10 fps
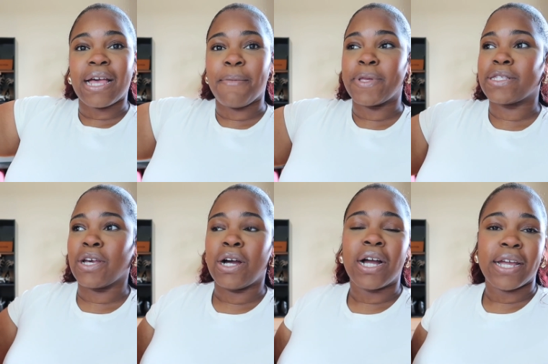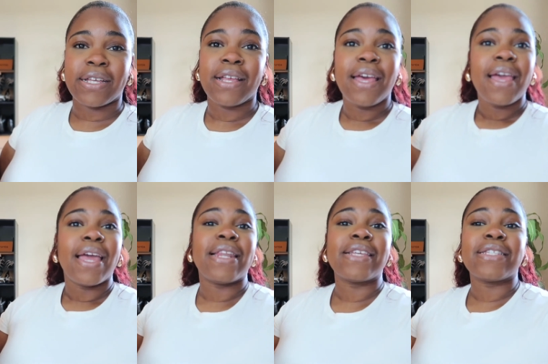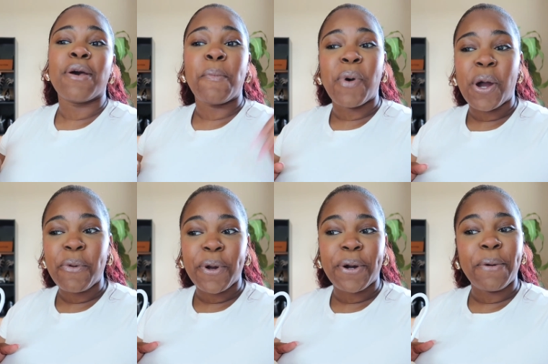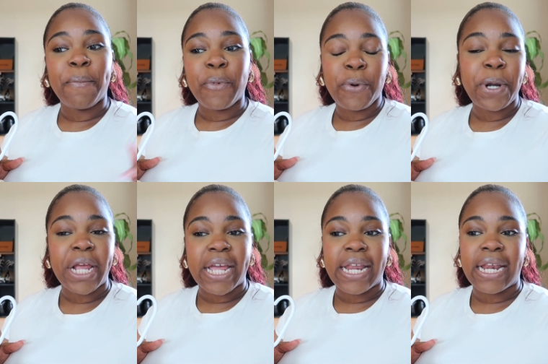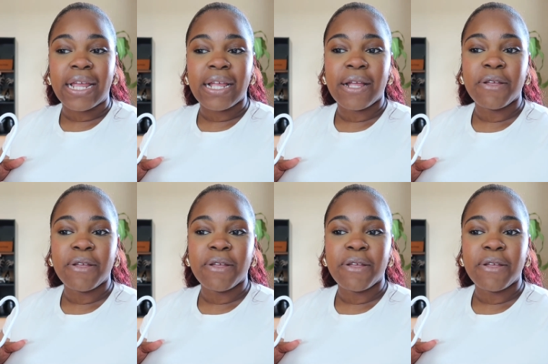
Tom has gone. And then tomorrow morning,